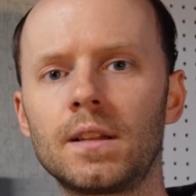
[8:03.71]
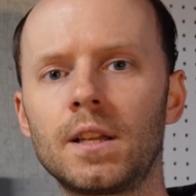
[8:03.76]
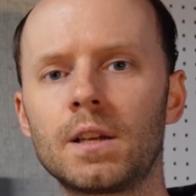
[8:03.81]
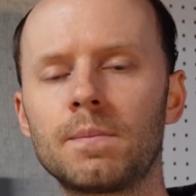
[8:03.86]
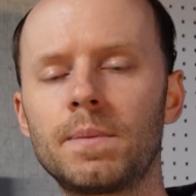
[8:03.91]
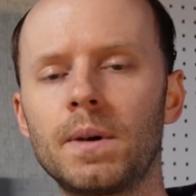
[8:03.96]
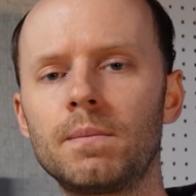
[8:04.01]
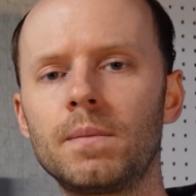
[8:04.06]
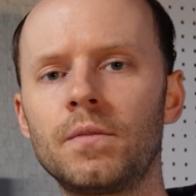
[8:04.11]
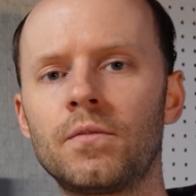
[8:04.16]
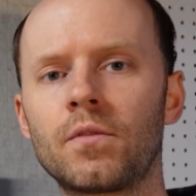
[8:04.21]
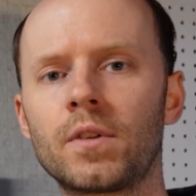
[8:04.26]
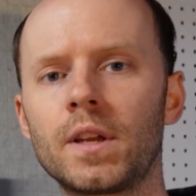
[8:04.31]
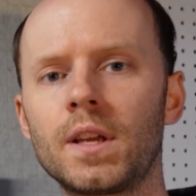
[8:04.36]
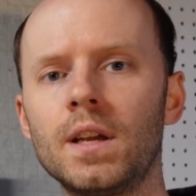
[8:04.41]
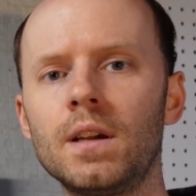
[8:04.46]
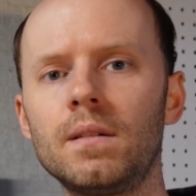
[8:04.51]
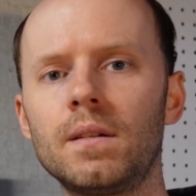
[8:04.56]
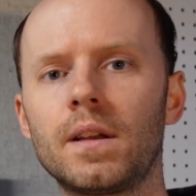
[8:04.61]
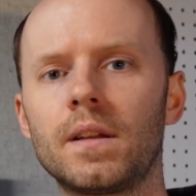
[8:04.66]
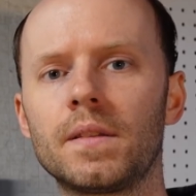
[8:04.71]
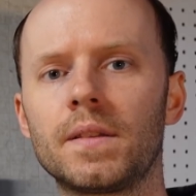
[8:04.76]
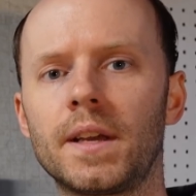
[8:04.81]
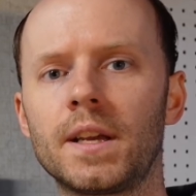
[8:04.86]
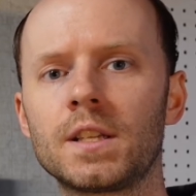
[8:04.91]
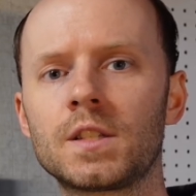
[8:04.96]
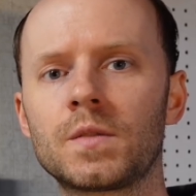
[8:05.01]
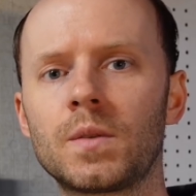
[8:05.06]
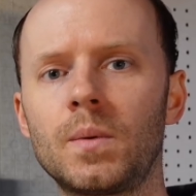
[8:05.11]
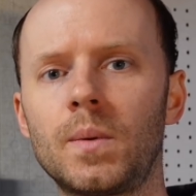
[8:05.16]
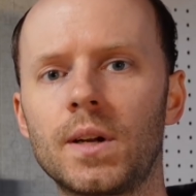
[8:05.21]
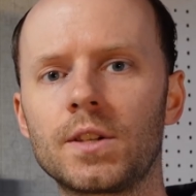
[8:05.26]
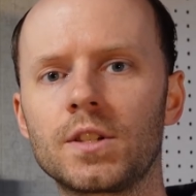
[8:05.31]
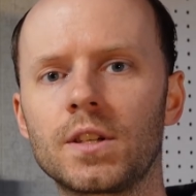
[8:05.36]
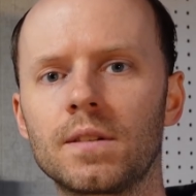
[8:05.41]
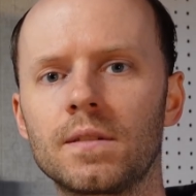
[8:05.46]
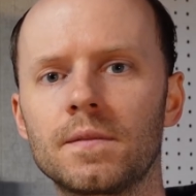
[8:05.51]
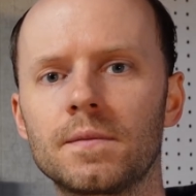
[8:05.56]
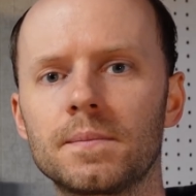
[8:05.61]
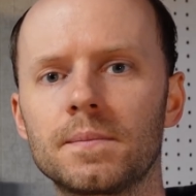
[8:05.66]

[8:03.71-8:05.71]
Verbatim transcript: like button before you go, and thanks for watching.